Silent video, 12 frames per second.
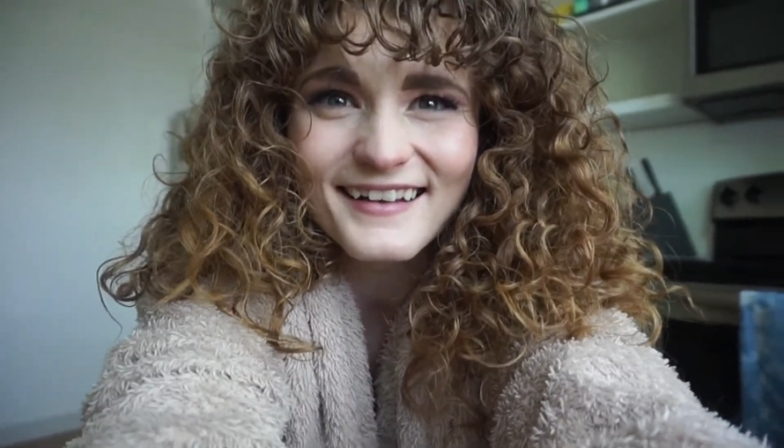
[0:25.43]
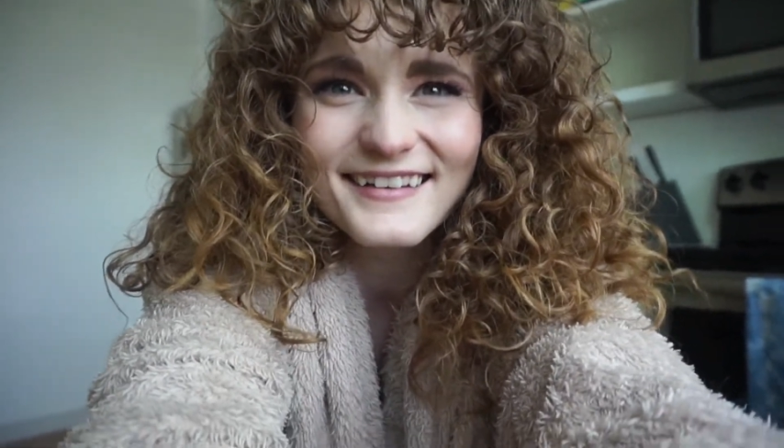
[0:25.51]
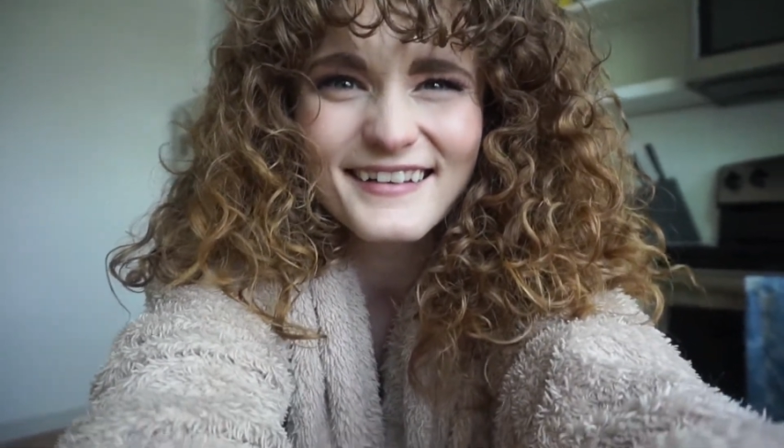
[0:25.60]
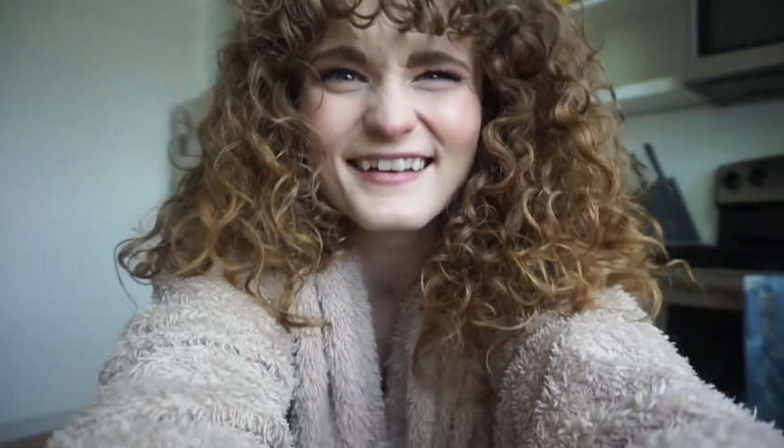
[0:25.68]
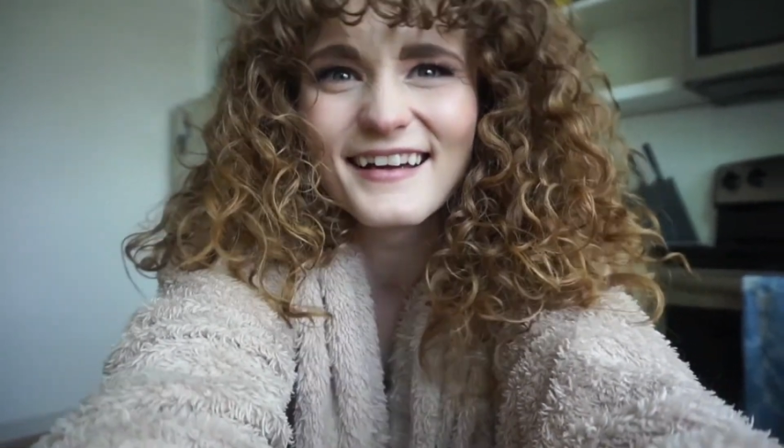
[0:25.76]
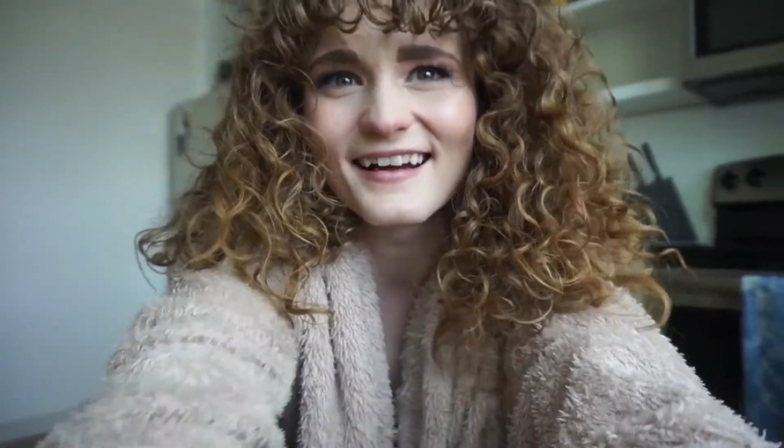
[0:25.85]

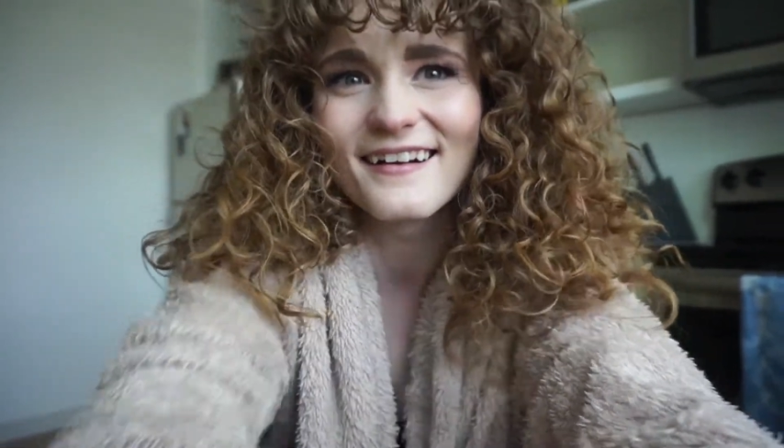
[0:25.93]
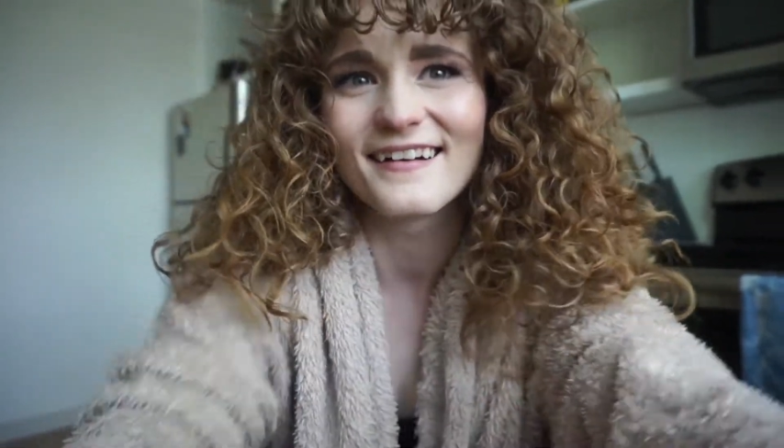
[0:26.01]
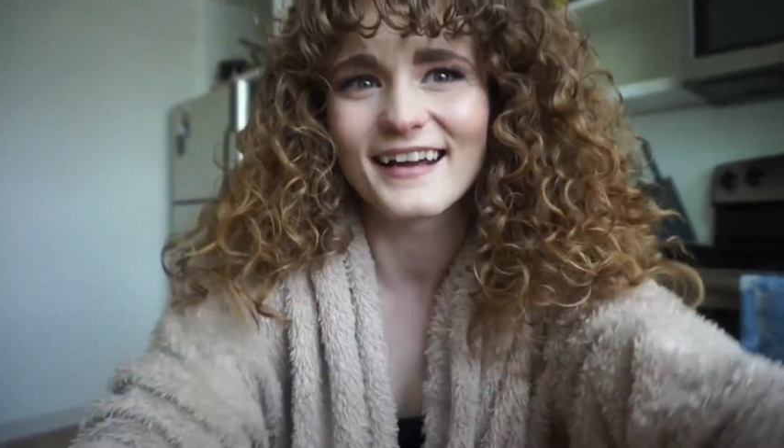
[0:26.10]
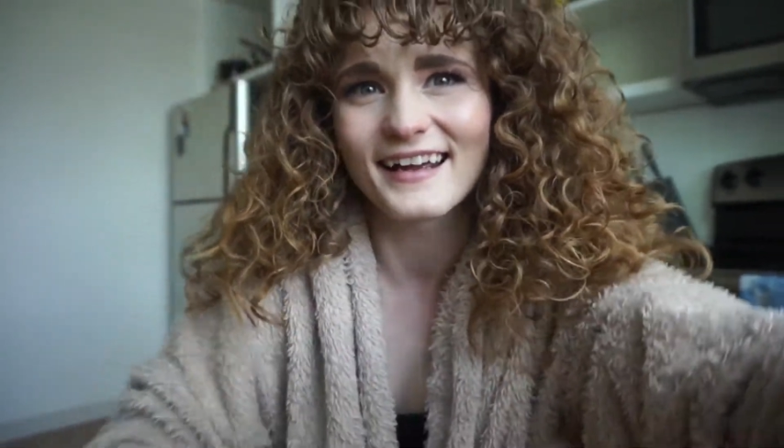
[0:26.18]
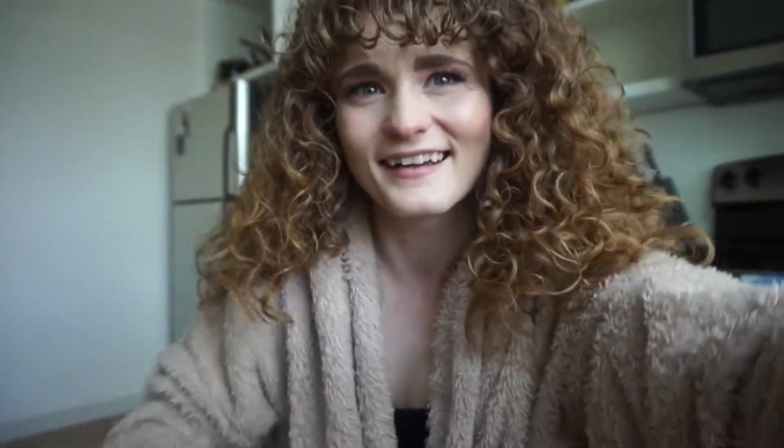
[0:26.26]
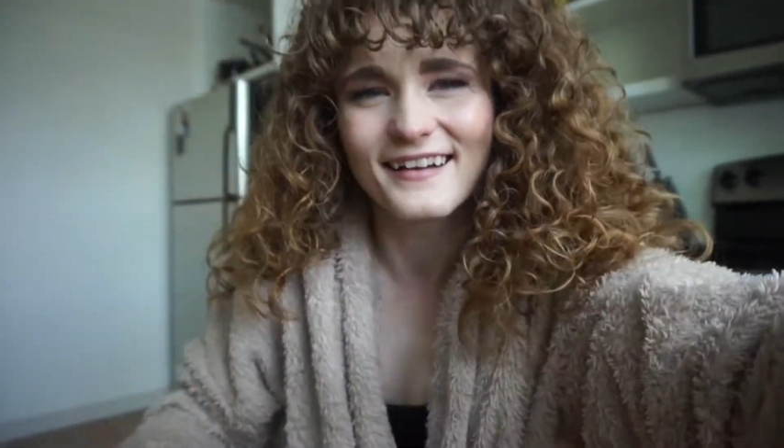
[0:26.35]
Yeah,
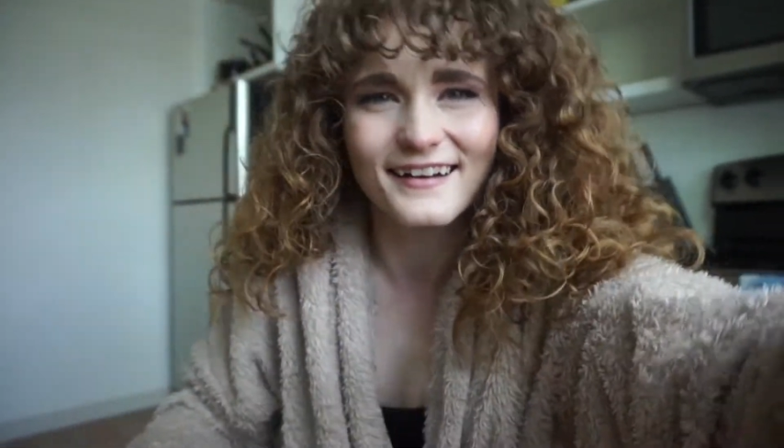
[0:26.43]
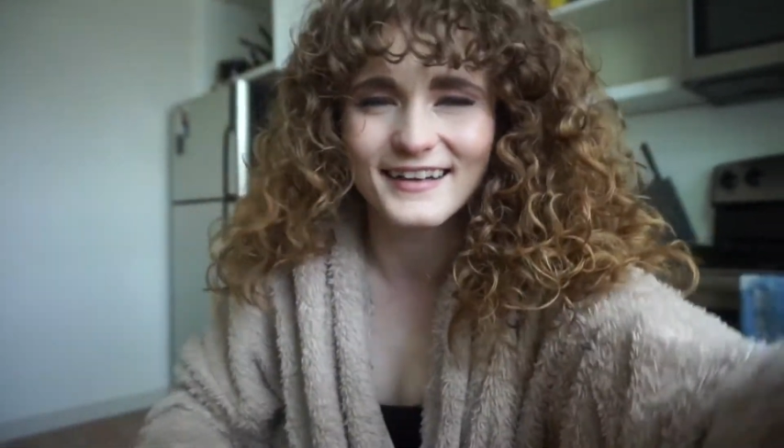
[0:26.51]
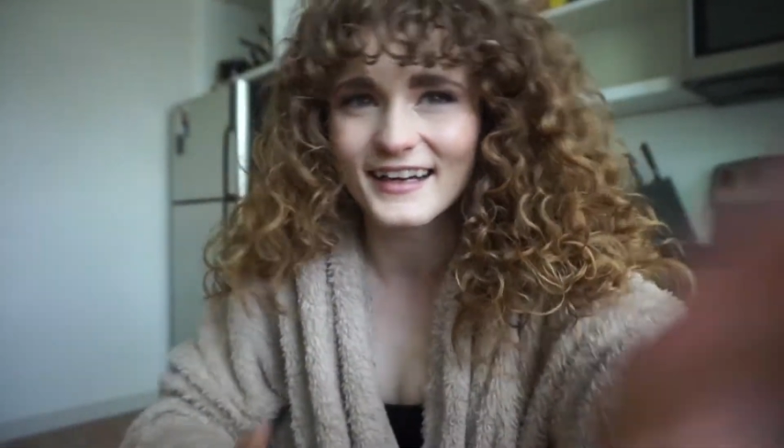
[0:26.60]
okay. All right,